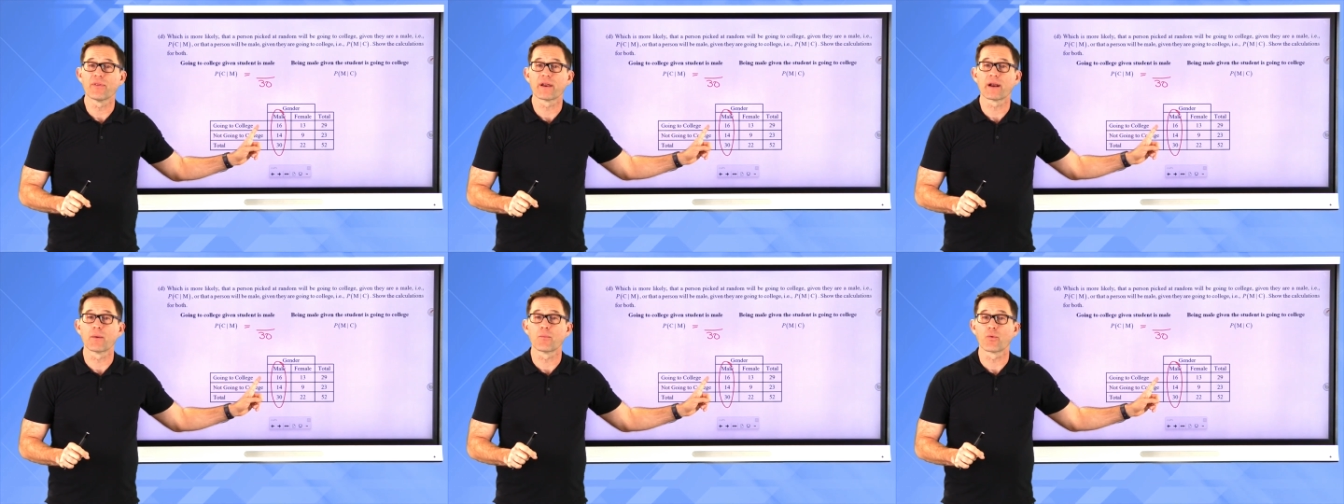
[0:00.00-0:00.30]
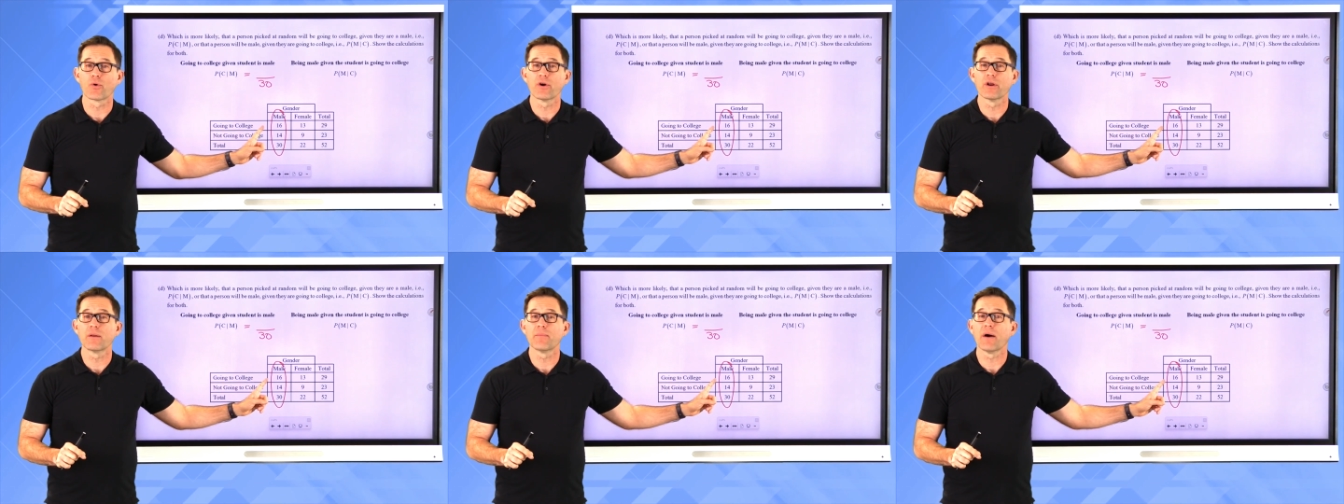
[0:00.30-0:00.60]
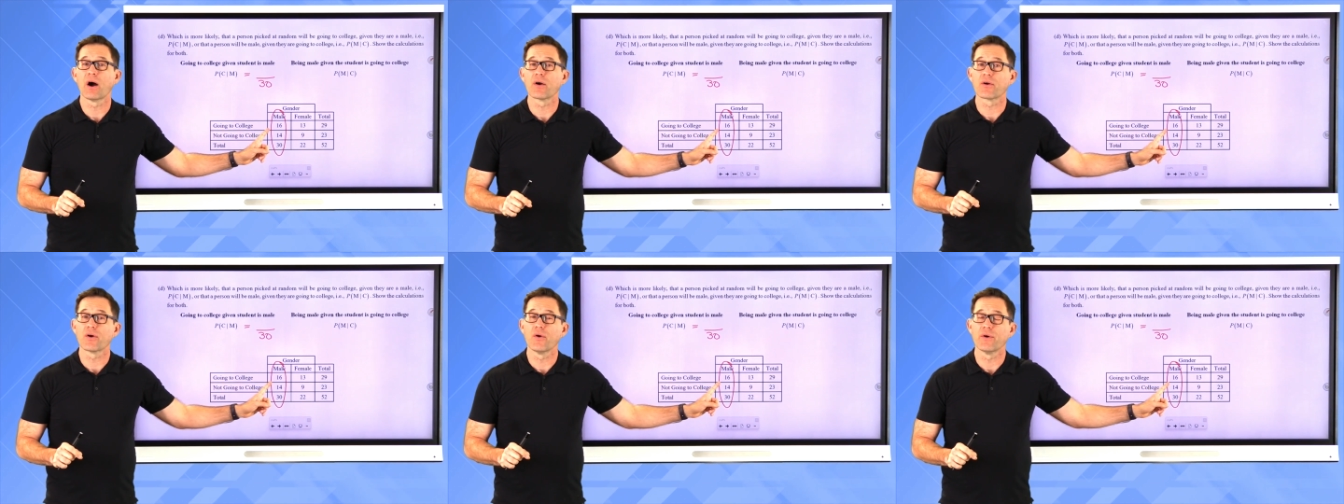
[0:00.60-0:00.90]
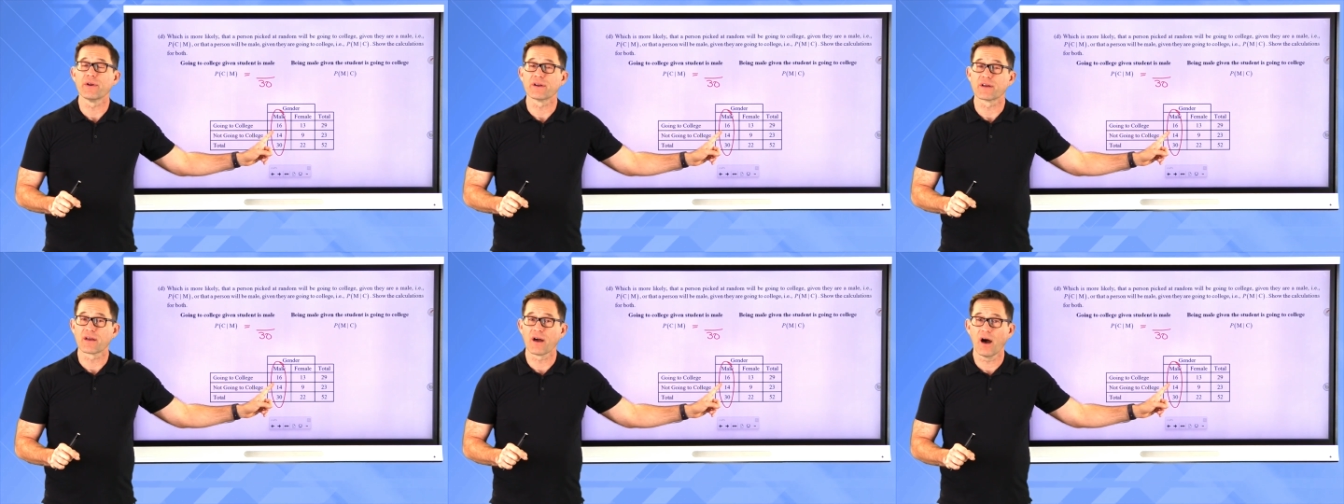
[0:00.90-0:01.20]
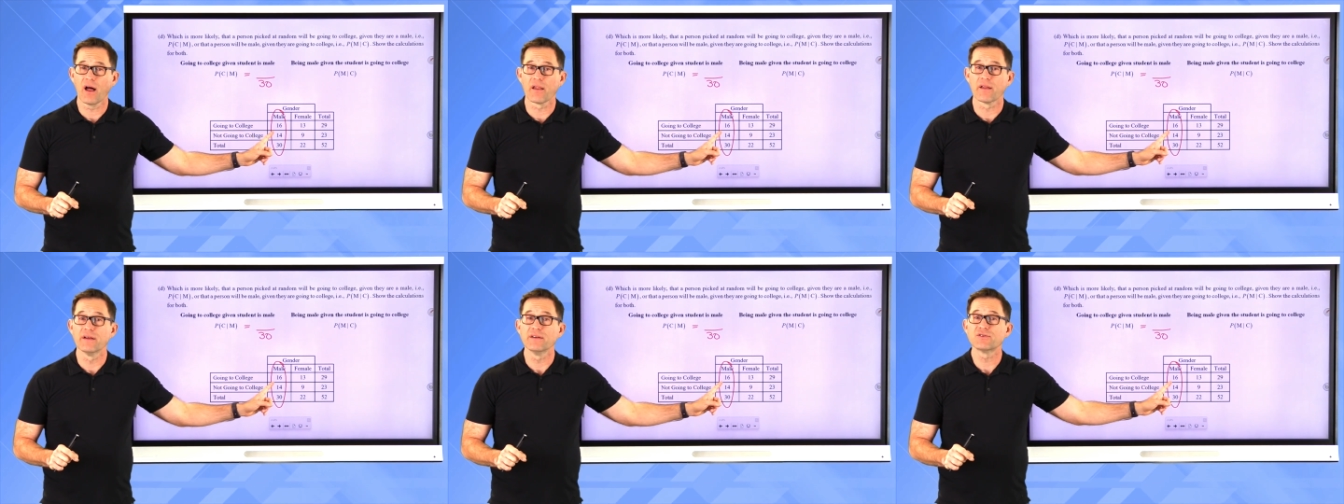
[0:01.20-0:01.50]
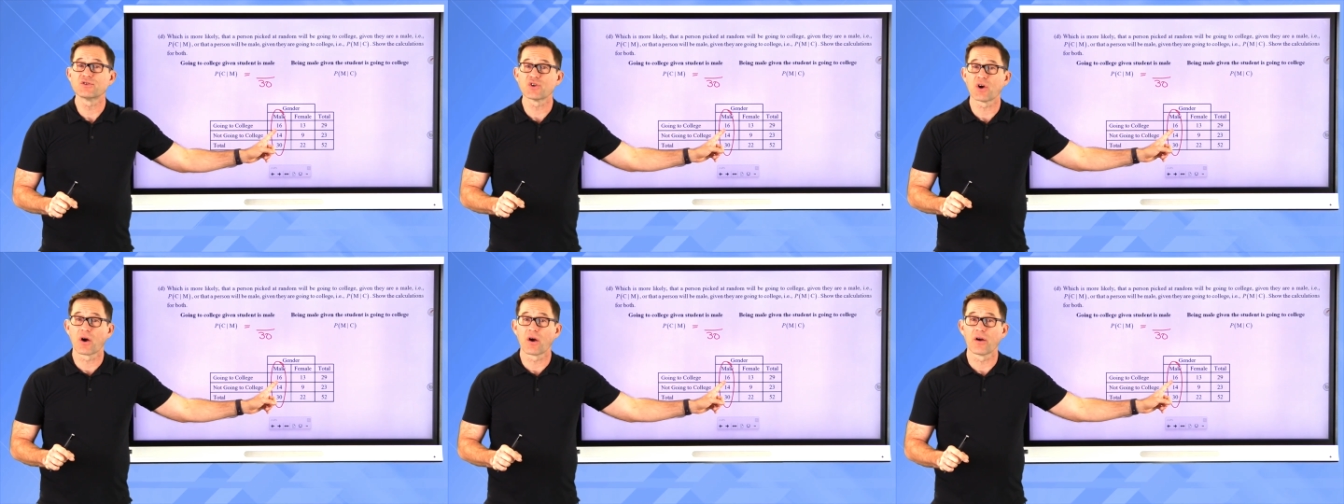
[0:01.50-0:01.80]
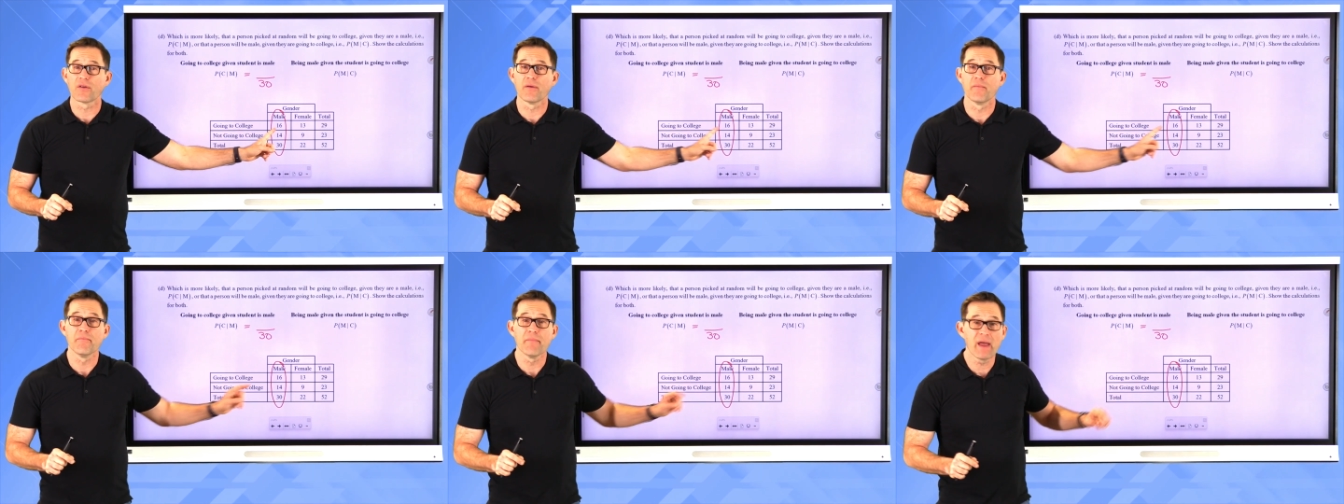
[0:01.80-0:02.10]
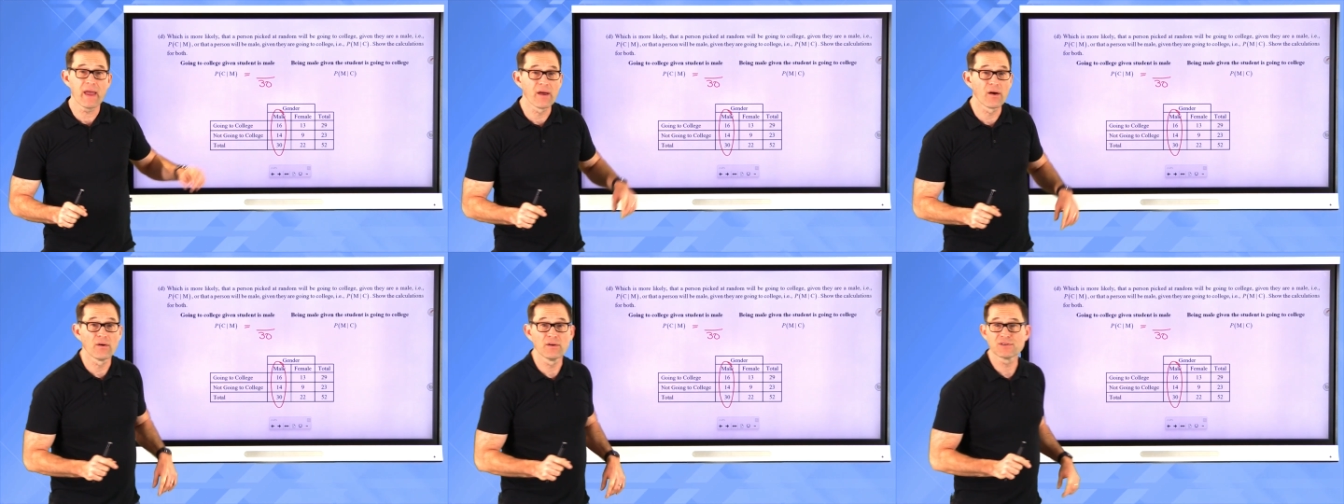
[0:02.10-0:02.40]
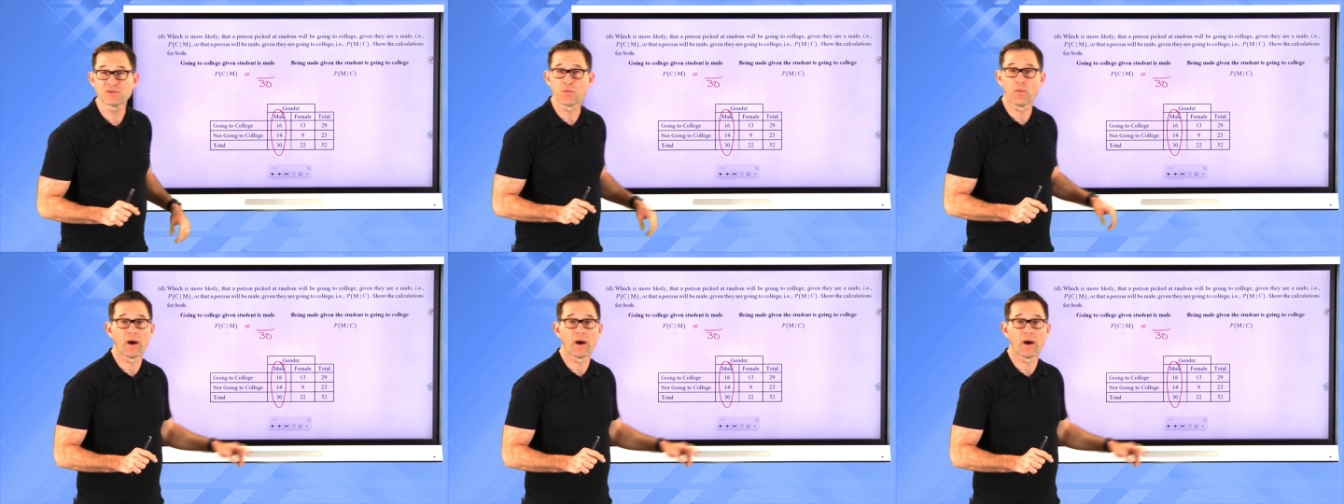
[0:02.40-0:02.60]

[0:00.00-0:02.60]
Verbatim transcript: that I'm worried about going to college are the males.